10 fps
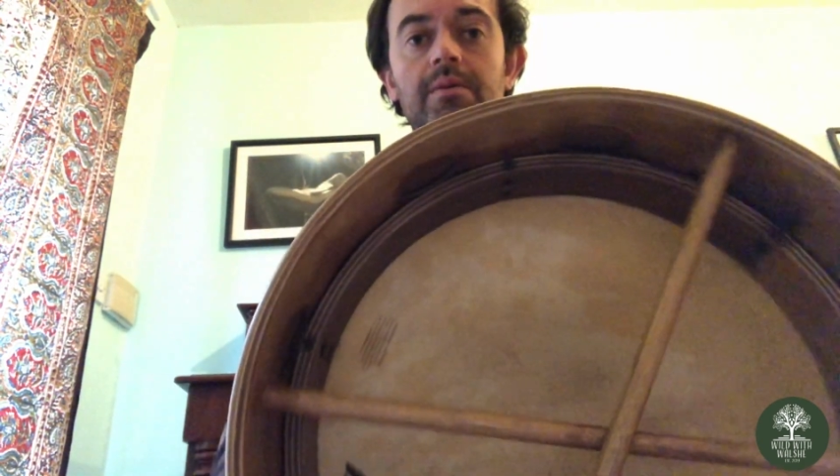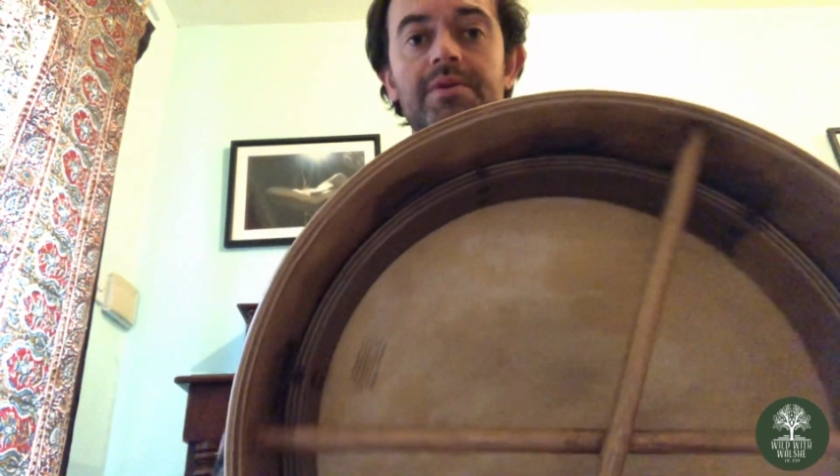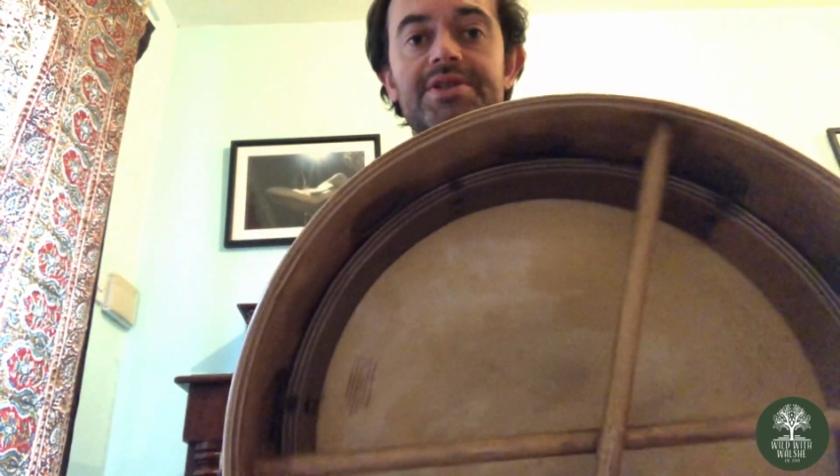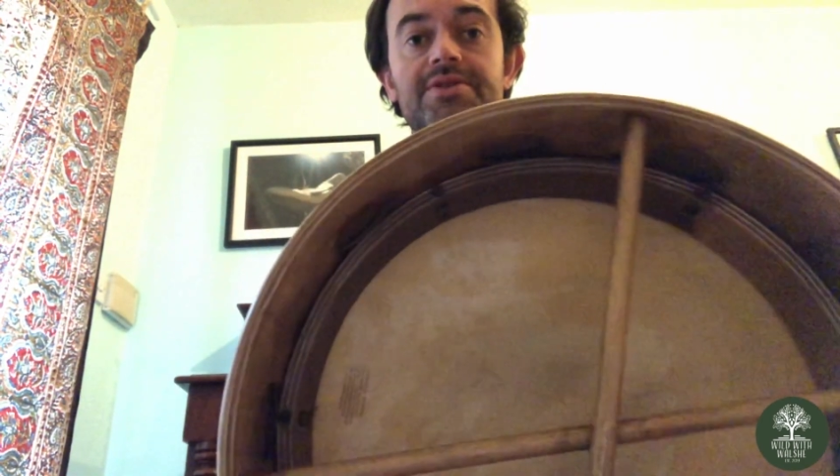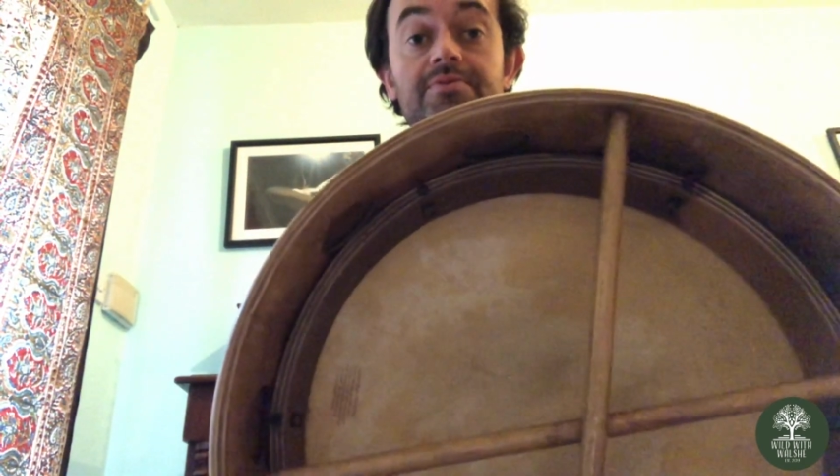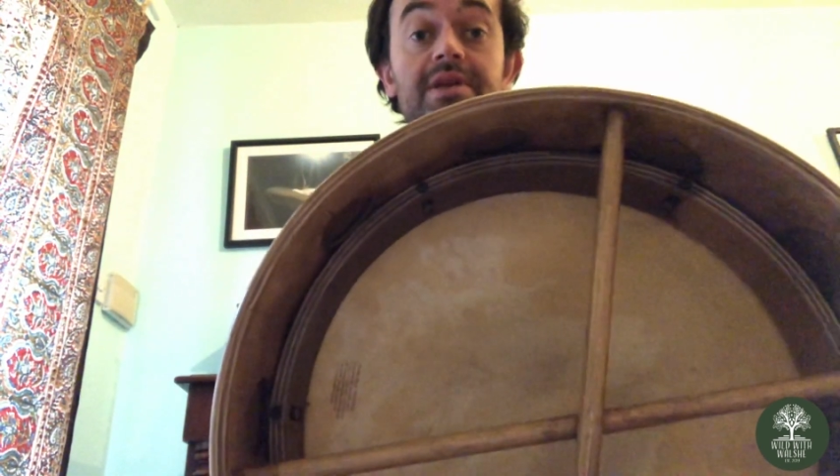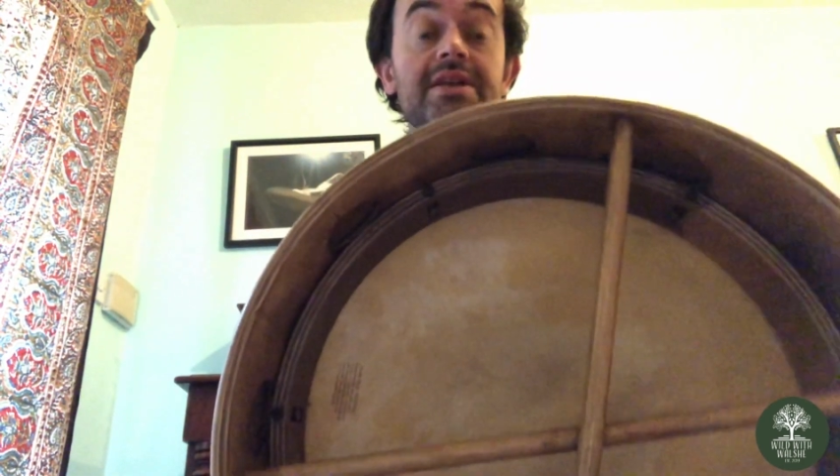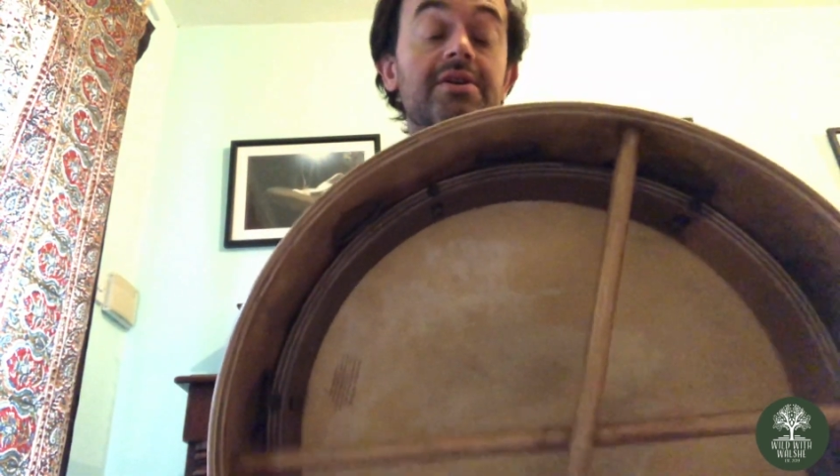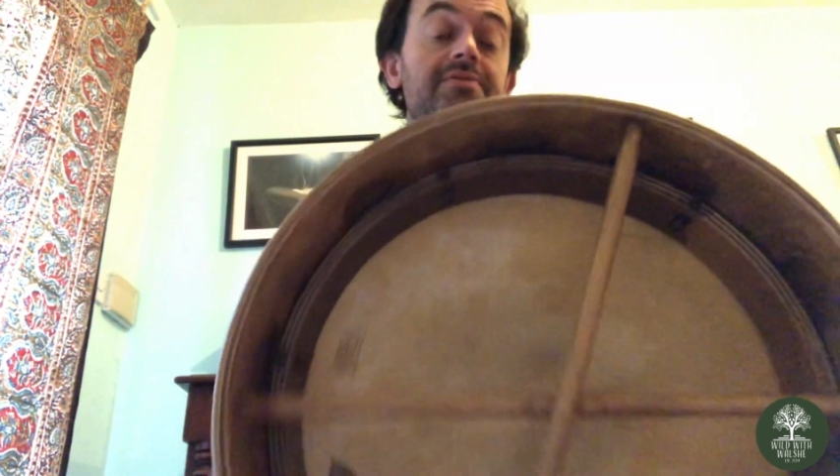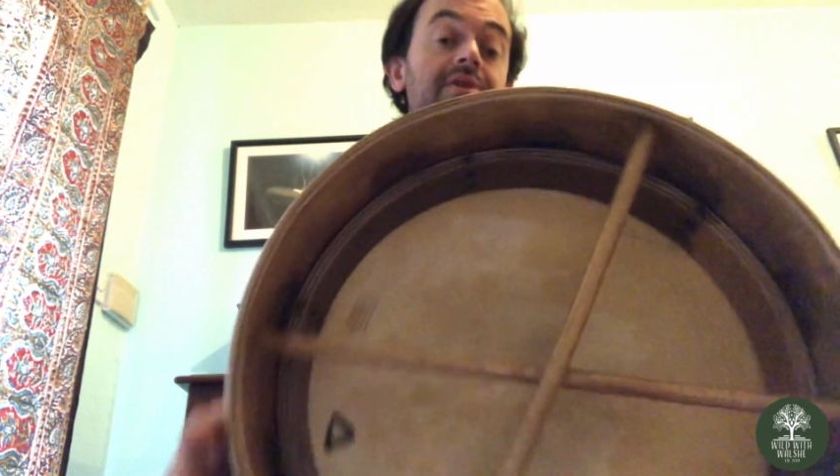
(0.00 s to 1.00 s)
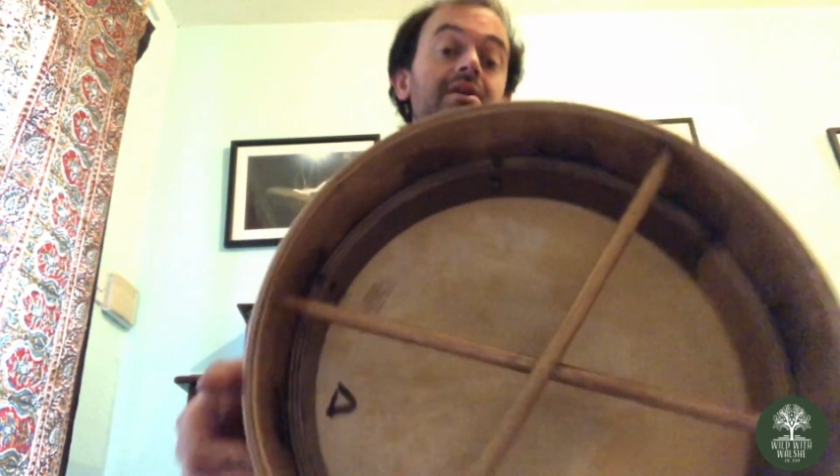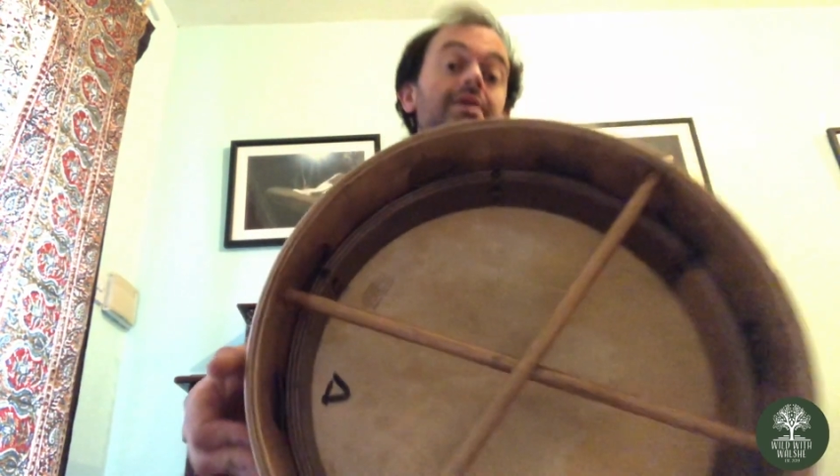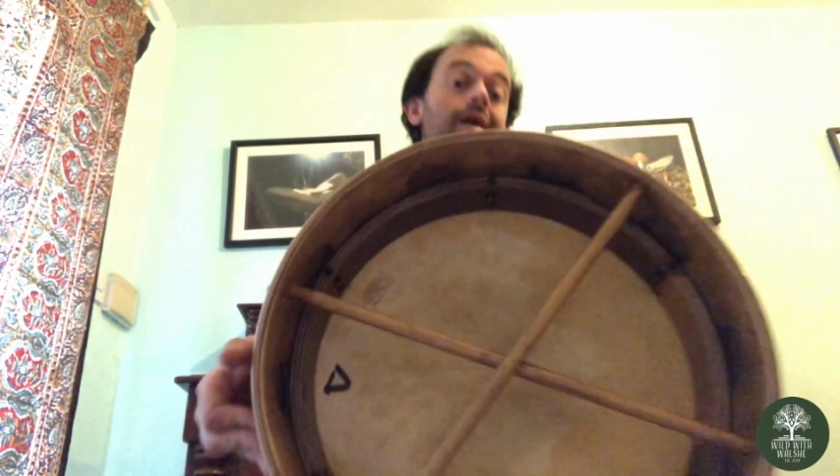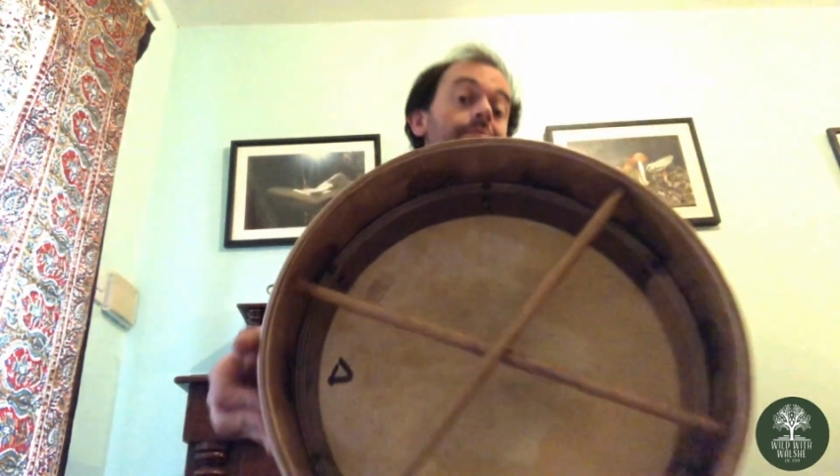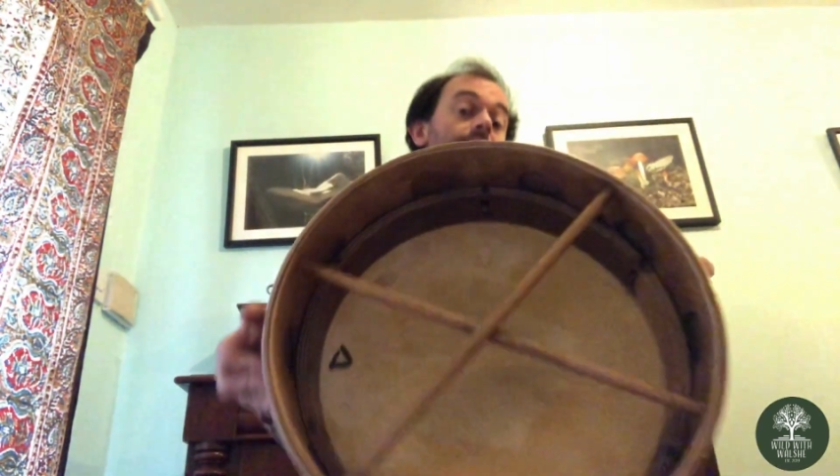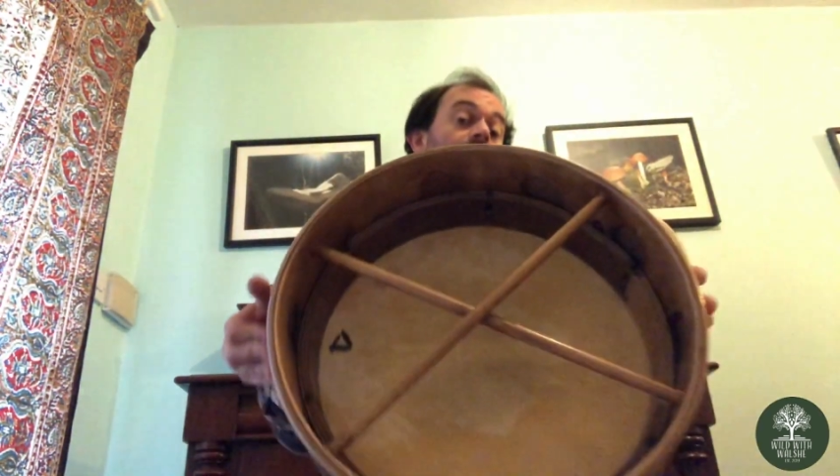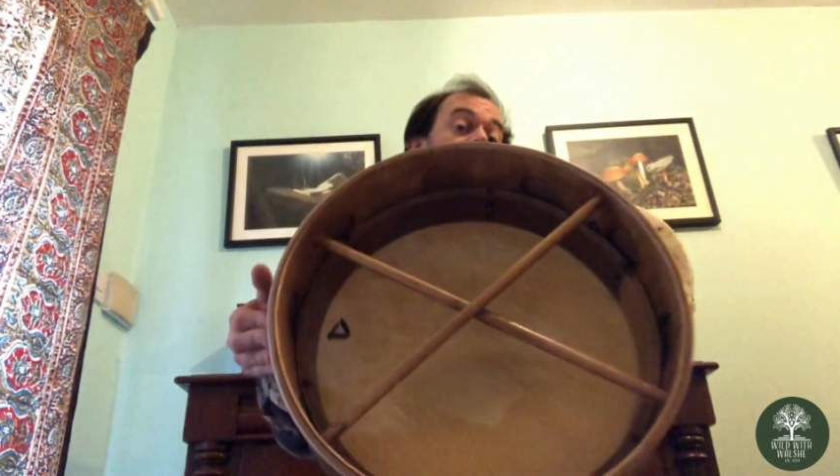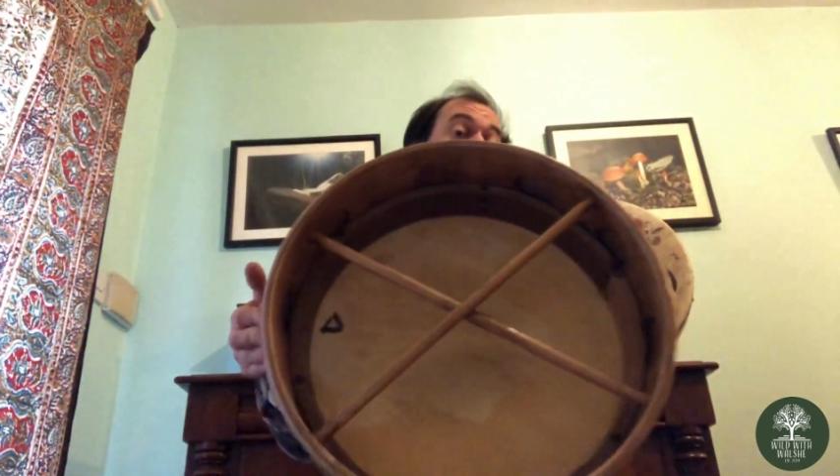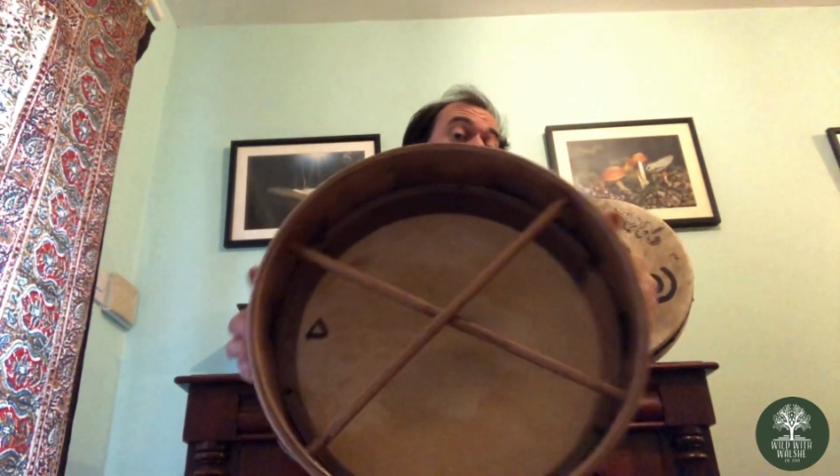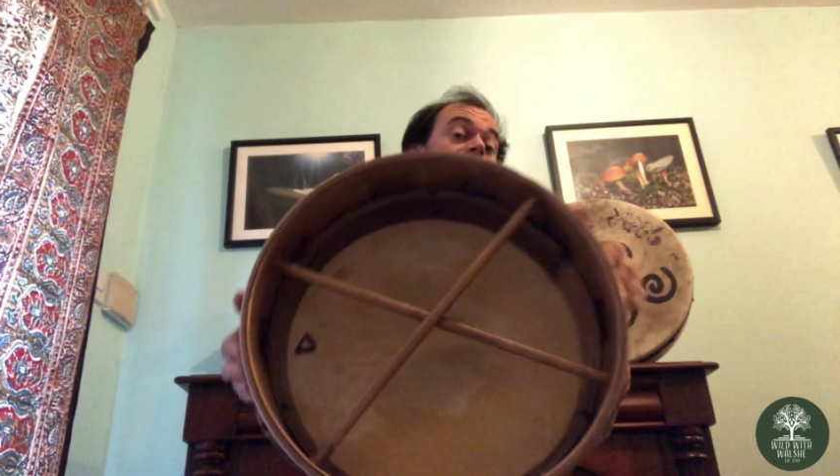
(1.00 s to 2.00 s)
which is really good for our climate
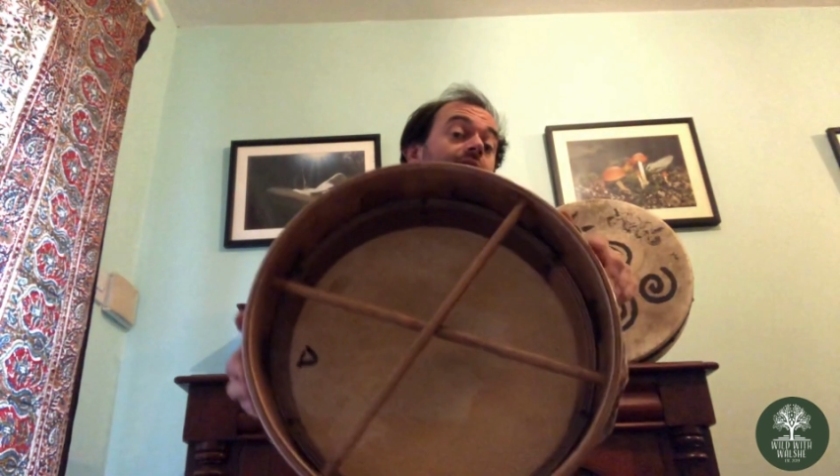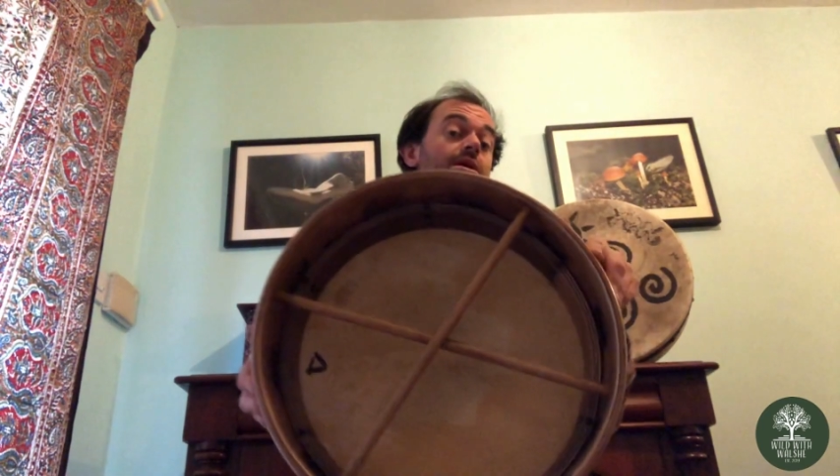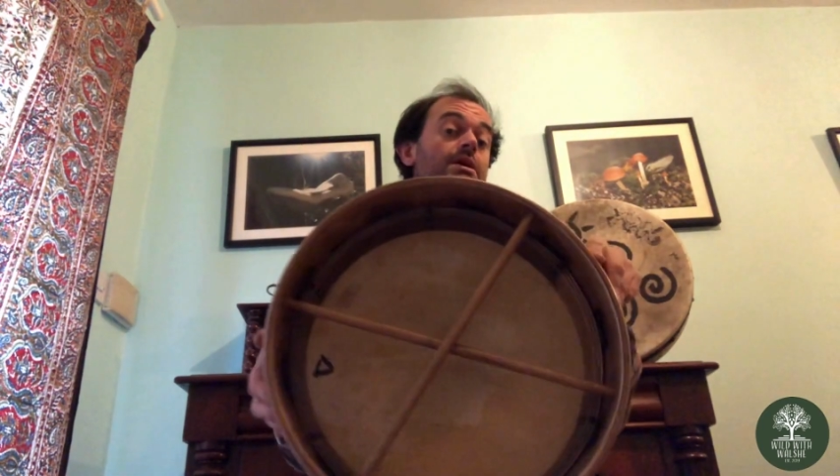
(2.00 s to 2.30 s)
because